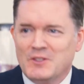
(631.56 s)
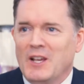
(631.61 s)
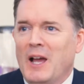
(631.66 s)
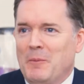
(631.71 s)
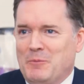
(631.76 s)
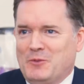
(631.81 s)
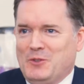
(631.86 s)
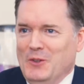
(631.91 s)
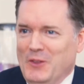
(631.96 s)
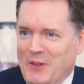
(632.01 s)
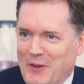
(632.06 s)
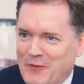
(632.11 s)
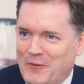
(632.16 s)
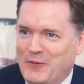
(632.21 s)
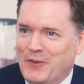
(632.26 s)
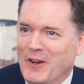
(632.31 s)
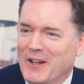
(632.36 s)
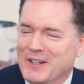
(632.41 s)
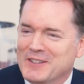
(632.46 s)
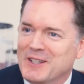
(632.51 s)
taps on the
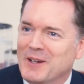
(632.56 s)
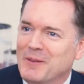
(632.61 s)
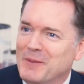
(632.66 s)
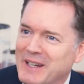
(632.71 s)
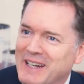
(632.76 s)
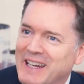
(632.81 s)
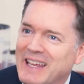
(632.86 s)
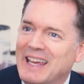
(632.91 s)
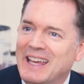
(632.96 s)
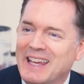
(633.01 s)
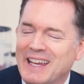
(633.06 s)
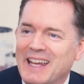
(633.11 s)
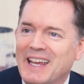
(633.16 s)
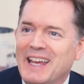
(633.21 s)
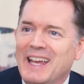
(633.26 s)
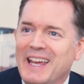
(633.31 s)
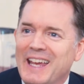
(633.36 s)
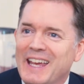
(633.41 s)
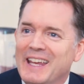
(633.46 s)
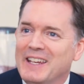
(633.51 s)
front. I mean,
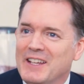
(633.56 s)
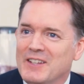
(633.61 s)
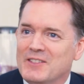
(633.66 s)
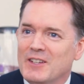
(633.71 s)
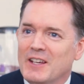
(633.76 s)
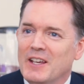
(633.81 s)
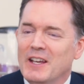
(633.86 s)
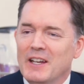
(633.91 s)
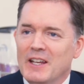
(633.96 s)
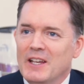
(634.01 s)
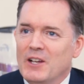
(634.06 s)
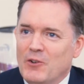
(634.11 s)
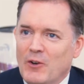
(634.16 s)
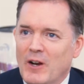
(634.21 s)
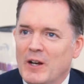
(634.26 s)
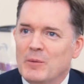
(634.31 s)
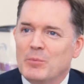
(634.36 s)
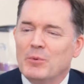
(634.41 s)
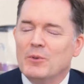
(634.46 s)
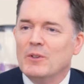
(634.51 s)
it is an
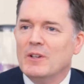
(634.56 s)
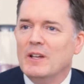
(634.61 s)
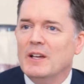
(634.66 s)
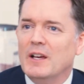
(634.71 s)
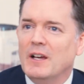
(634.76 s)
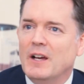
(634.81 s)
incredible